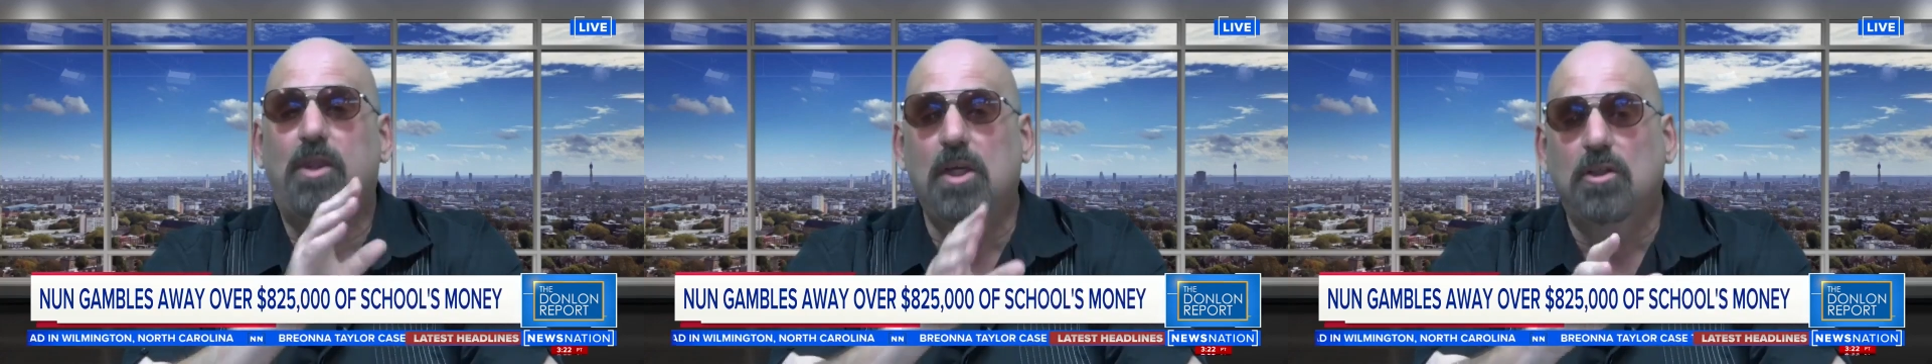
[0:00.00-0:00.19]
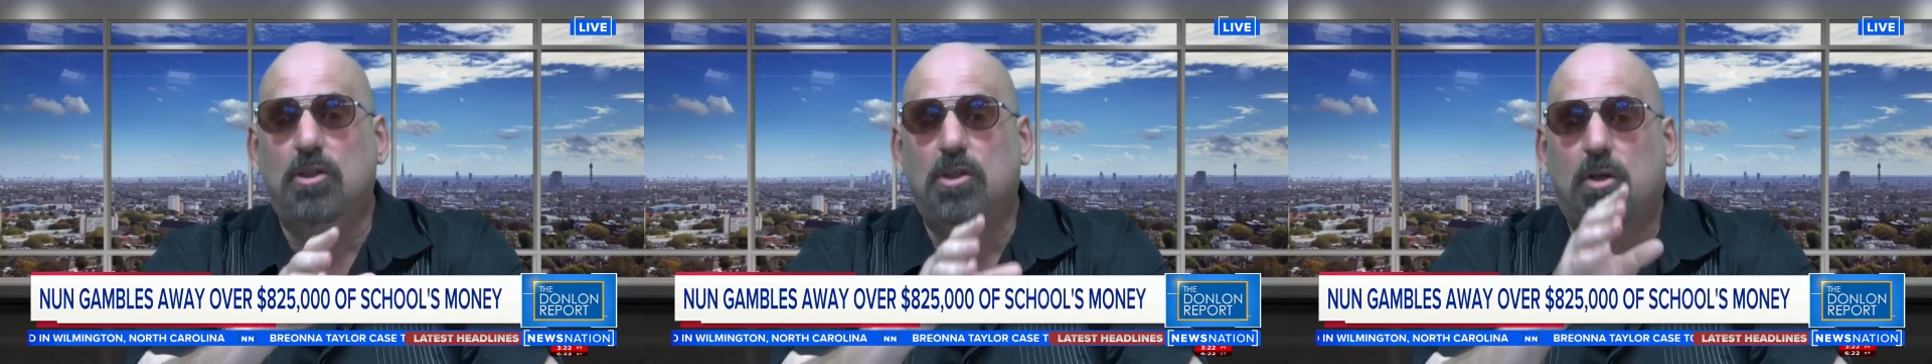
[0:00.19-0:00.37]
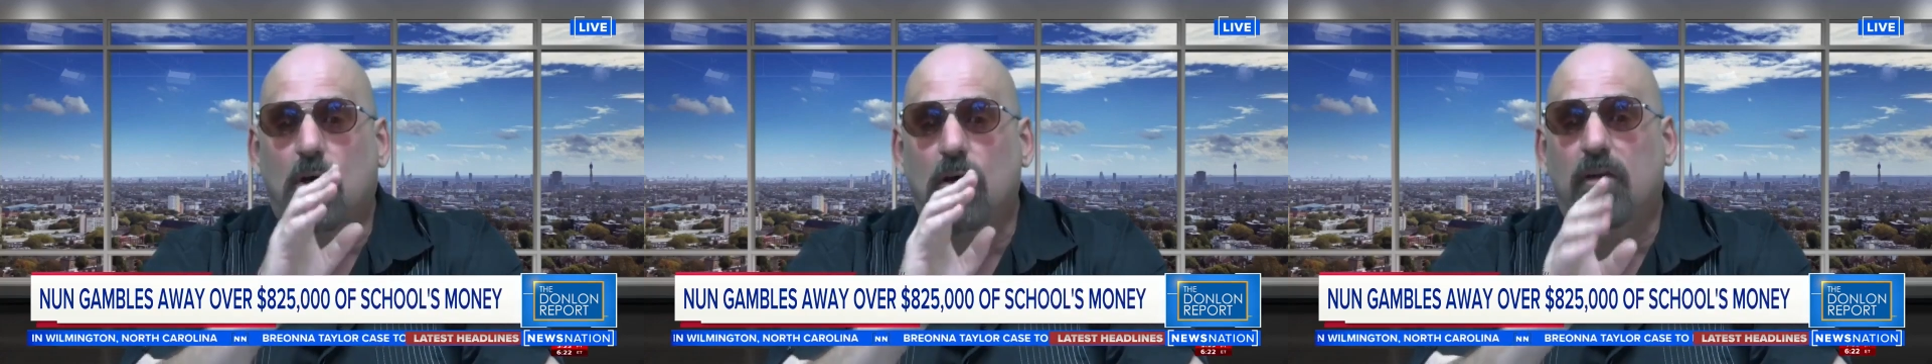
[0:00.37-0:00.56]

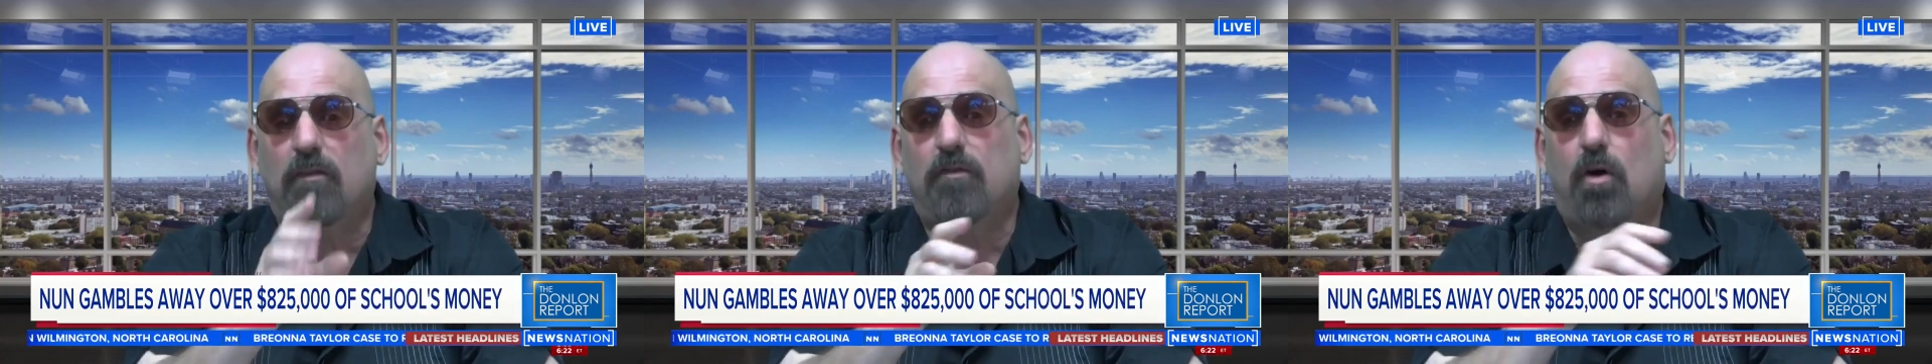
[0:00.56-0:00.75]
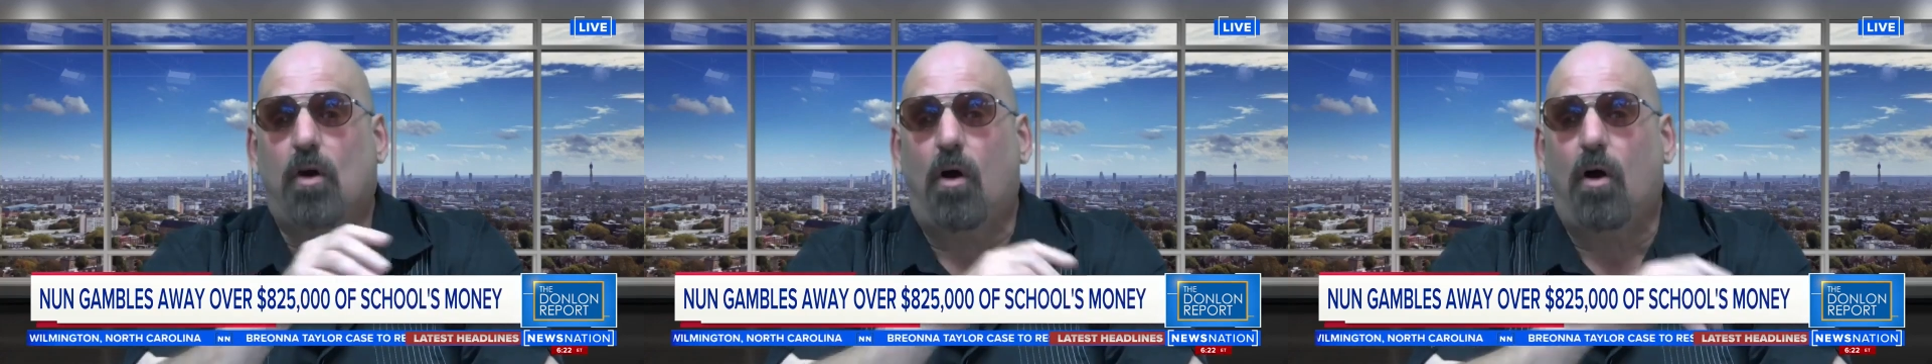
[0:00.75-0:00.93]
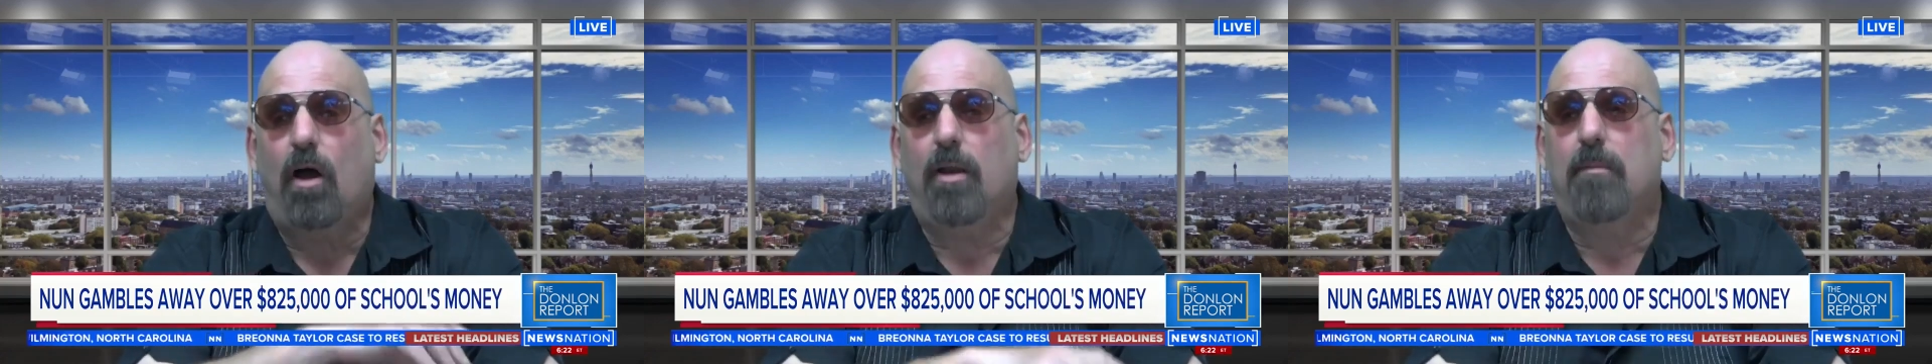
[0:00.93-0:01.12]
This could have
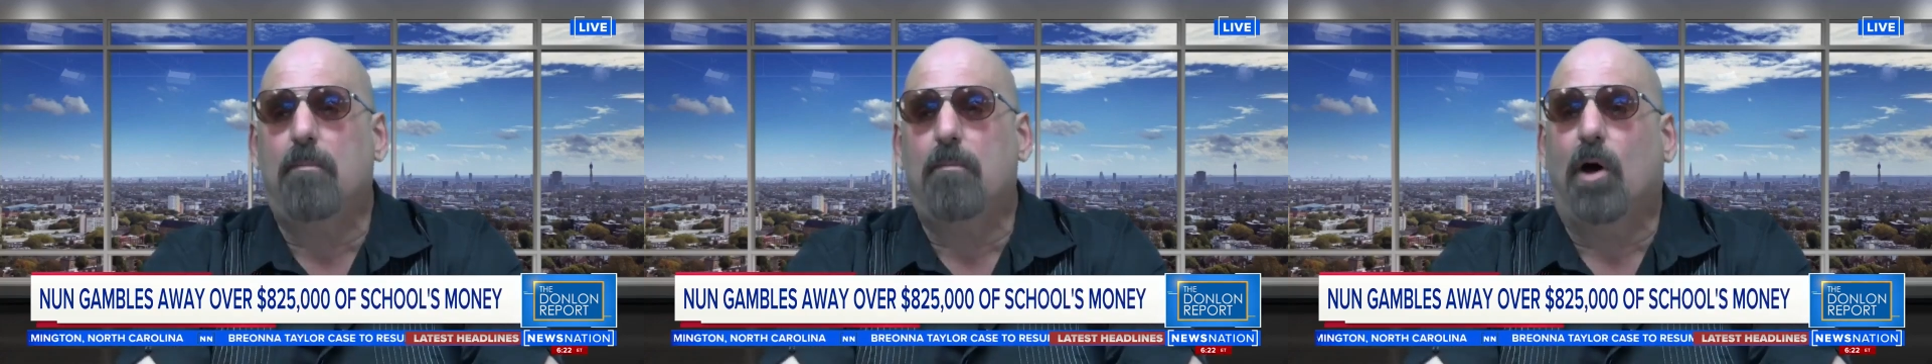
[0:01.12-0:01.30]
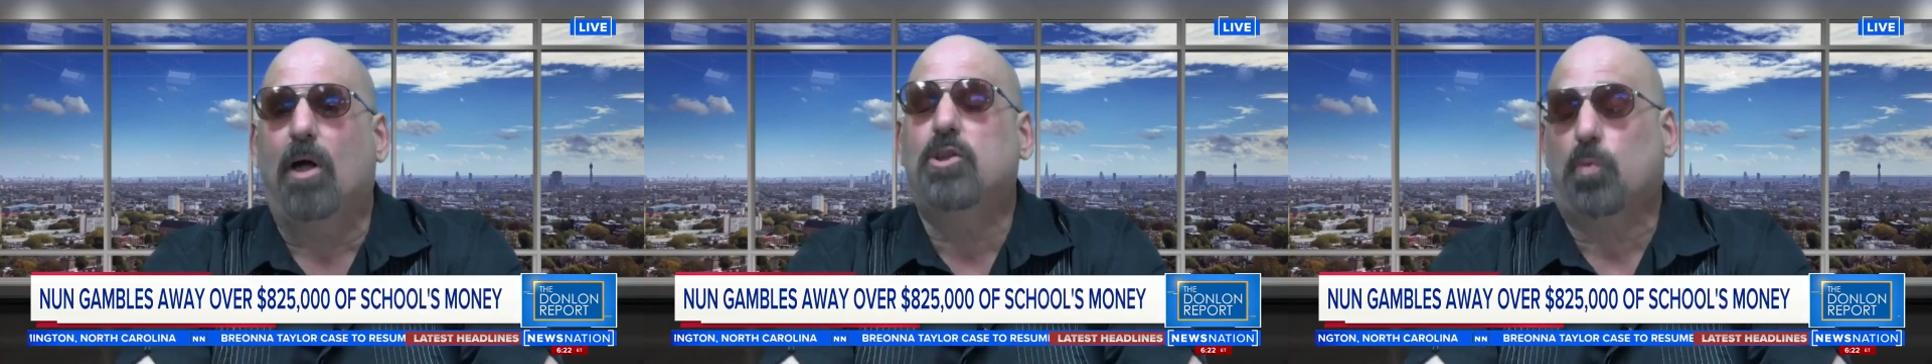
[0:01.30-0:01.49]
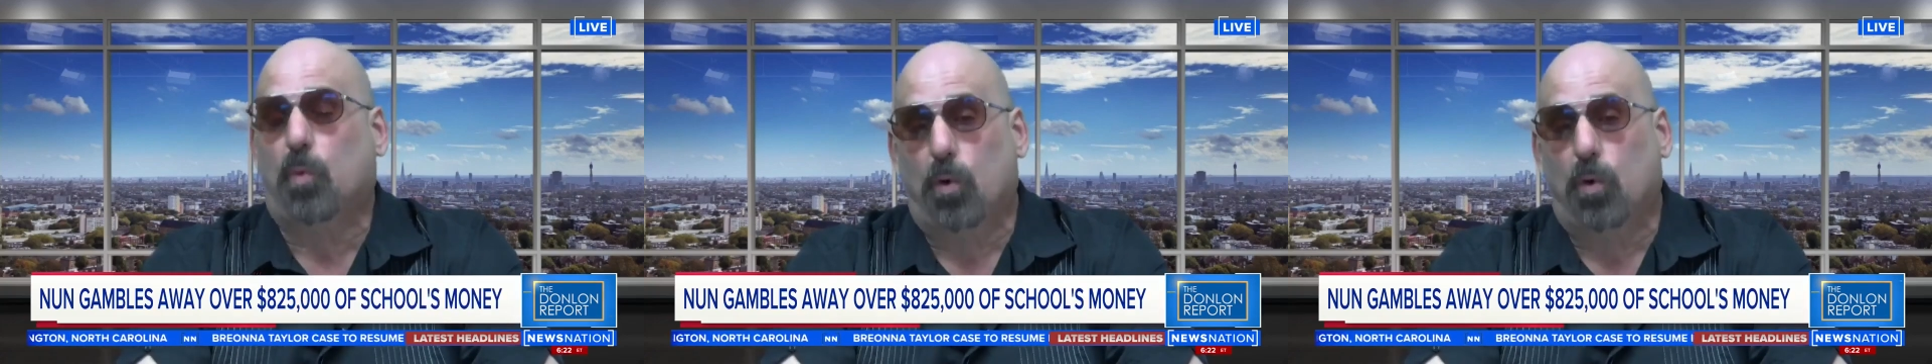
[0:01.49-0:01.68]
gone
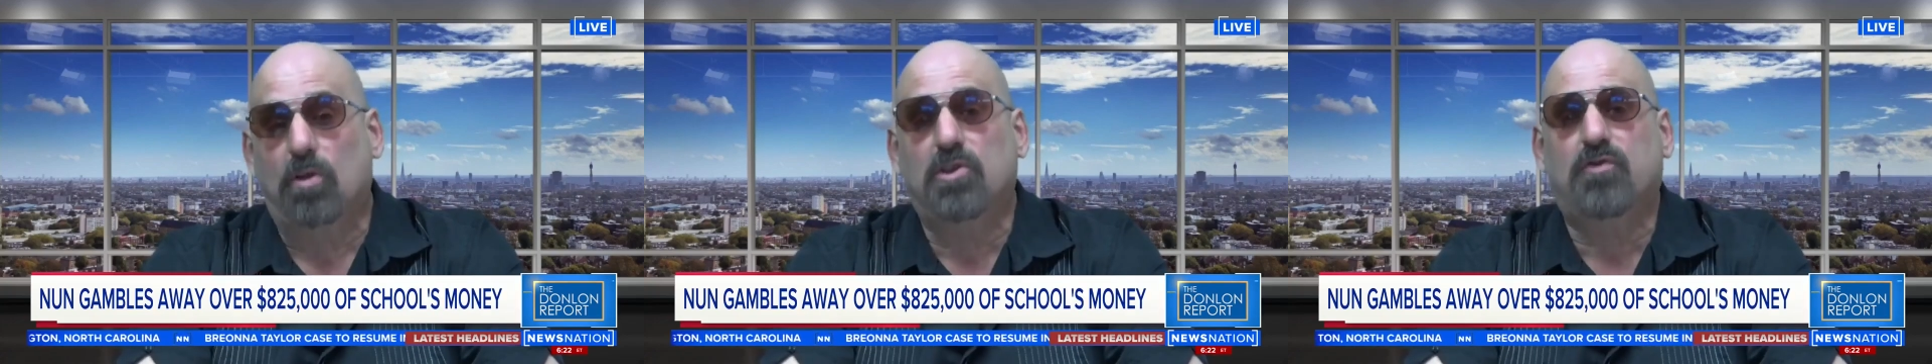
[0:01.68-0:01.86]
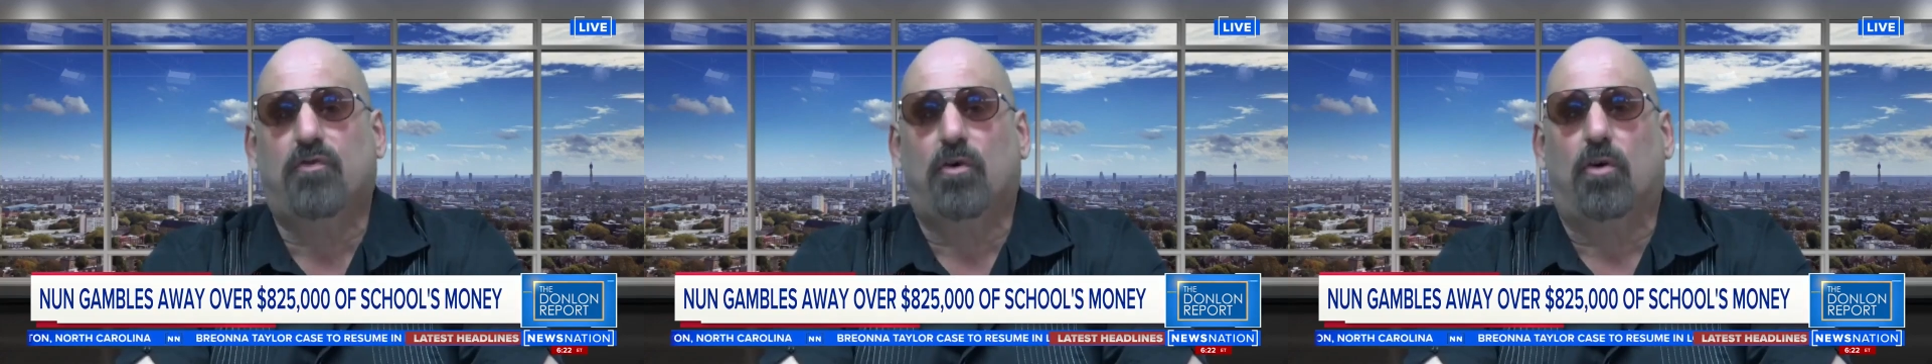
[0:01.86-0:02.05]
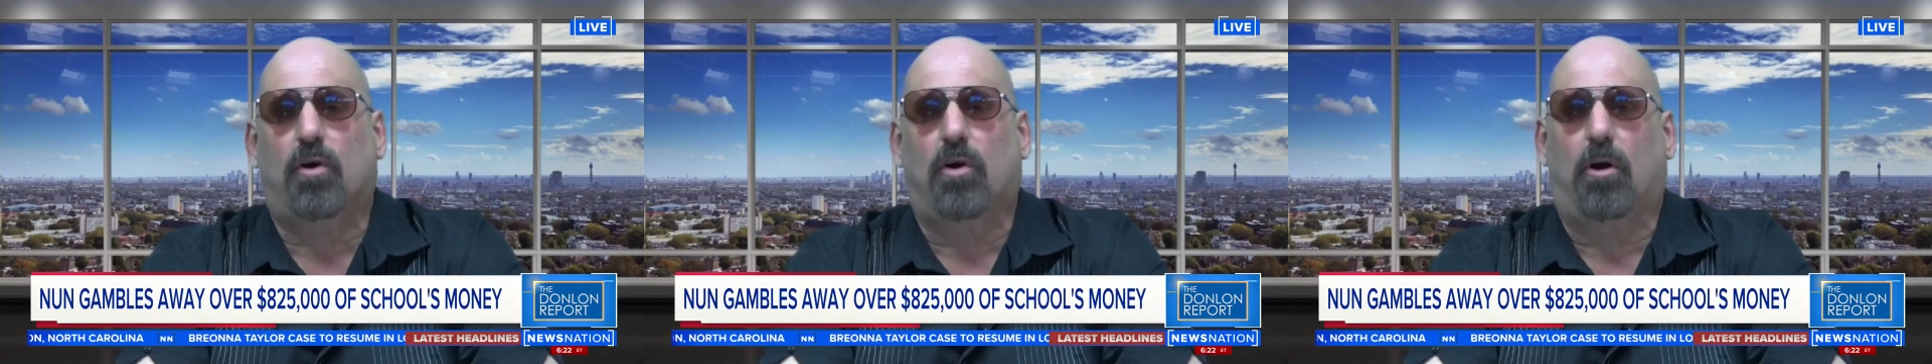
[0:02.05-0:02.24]
much worse
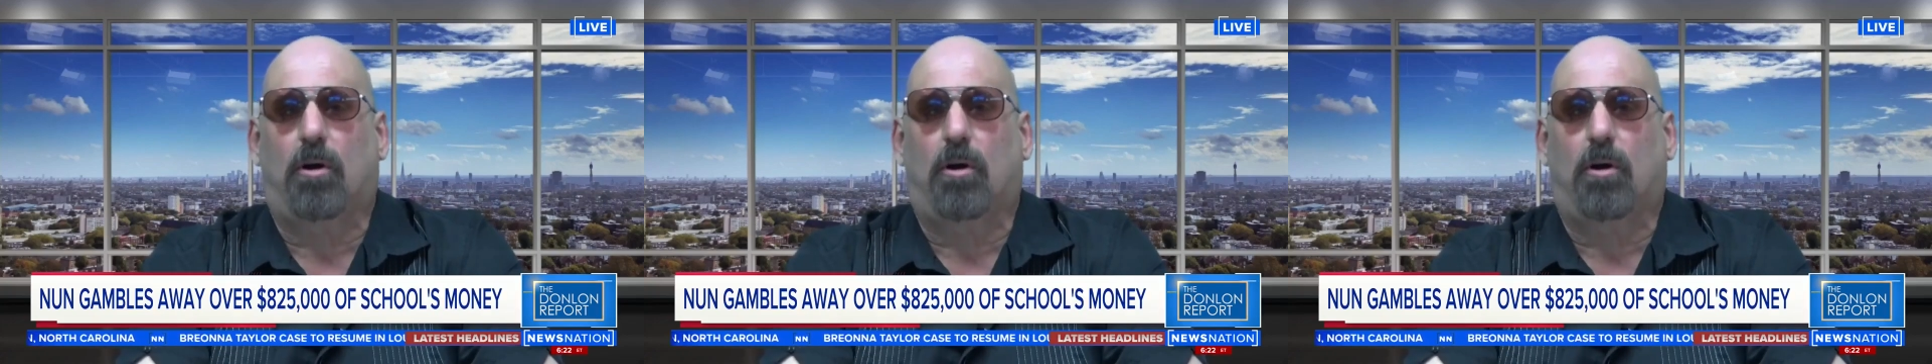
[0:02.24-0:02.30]
for her.